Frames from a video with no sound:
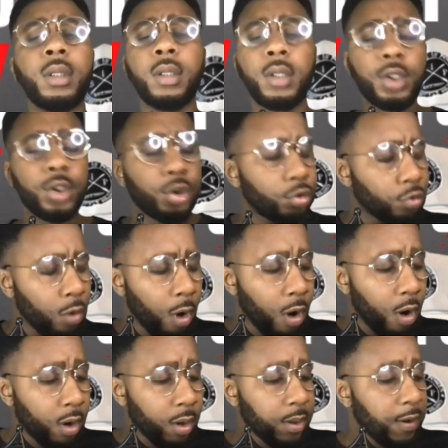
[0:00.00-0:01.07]

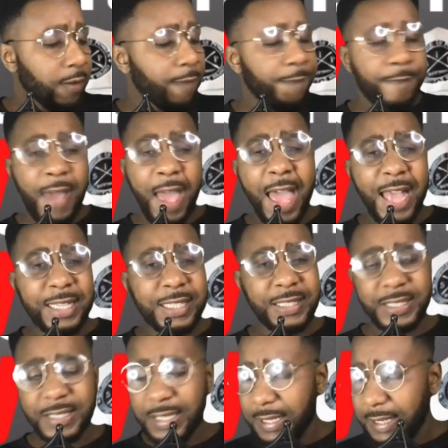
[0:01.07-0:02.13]
strong,
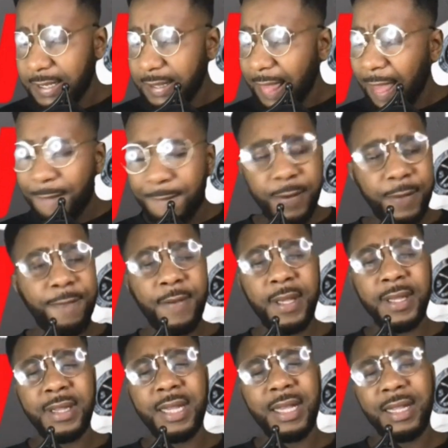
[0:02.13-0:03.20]
fast,
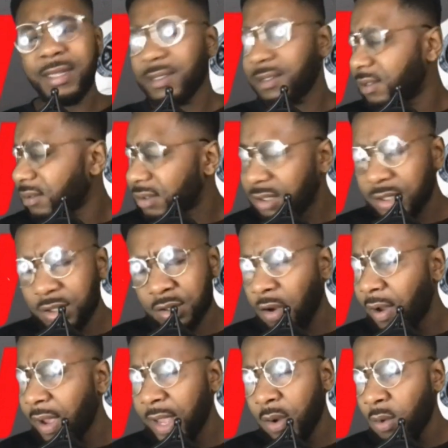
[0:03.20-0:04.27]
everything. She's
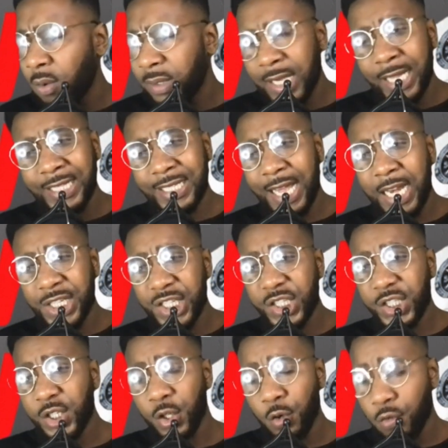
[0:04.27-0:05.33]
got it, all the intelligence
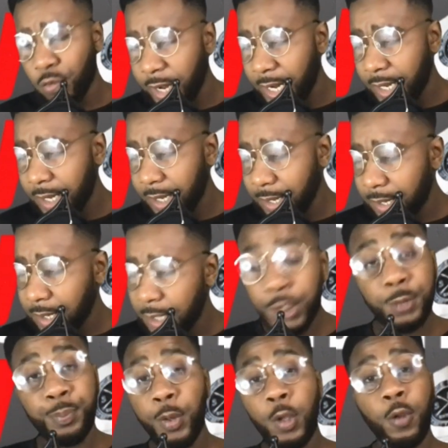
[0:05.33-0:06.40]
in the ring. She's
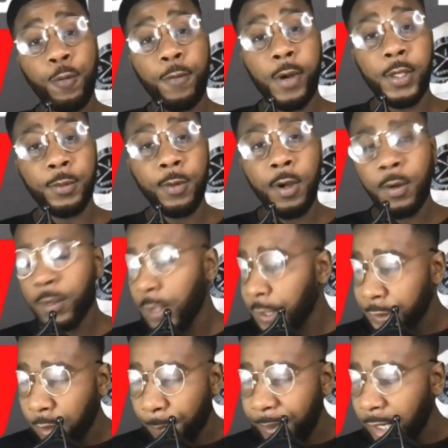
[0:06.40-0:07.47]
beautiful as well.
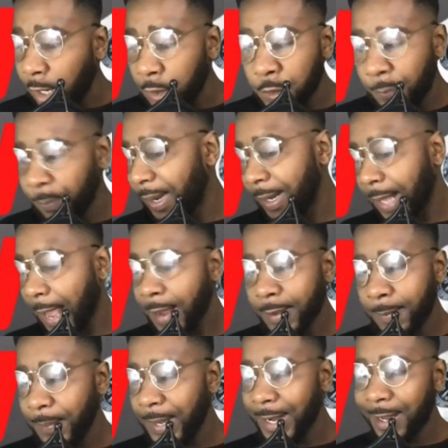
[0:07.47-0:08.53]
So big up to Bianca
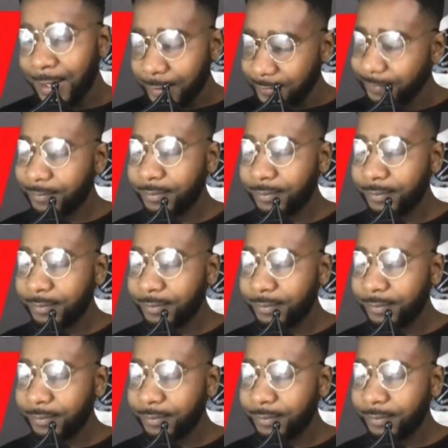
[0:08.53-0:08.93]
Belair